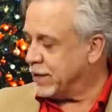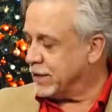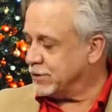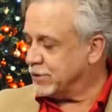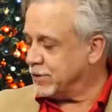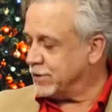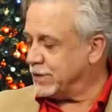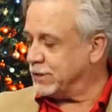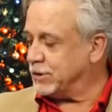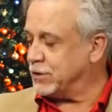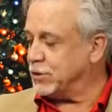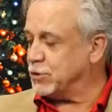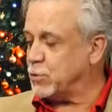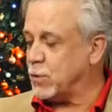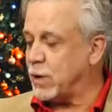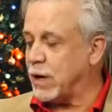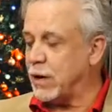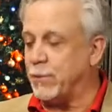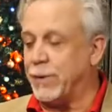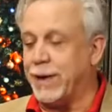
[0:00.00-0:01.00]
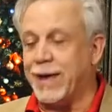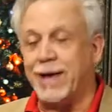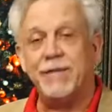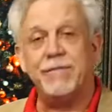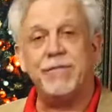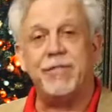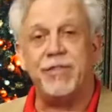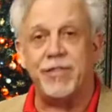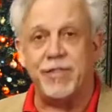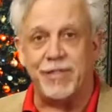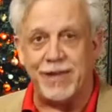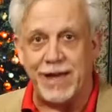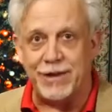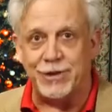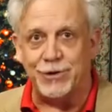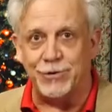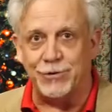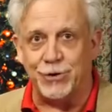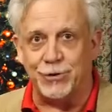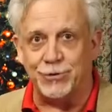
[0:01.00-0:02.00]
So this is why we have
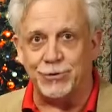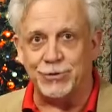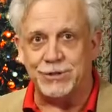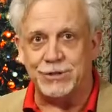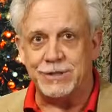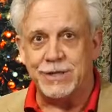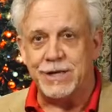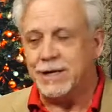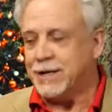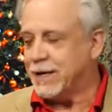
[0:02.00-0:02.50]
thank you notes.